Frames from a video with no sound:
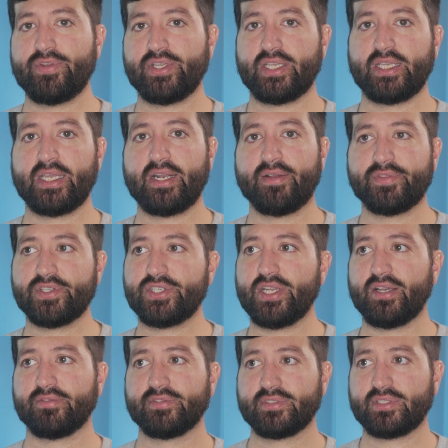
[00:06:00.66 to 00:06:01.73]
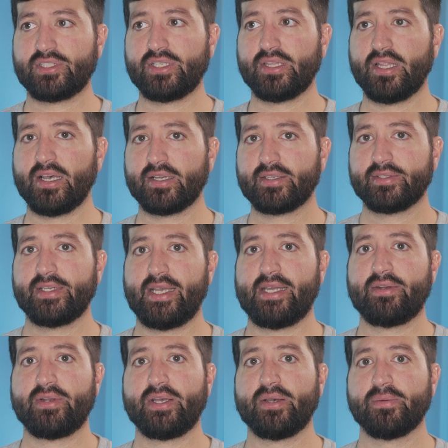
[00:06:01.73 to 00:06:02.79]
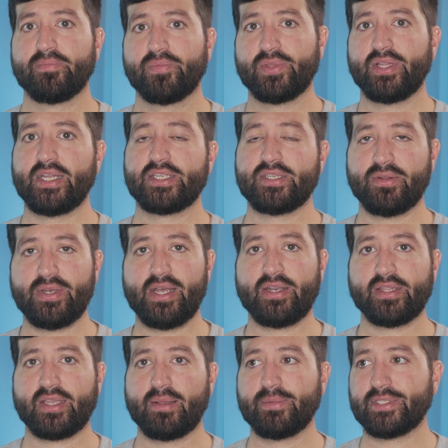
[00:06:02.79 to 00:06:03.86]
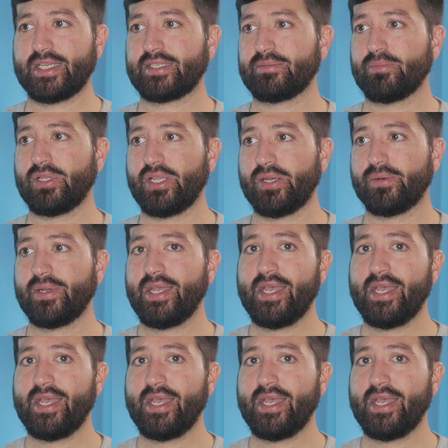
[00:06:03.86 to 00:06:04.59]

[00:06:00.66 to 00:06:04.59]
you can get off the shelves. Good luck. I don't know. Let us know down in the comment section below.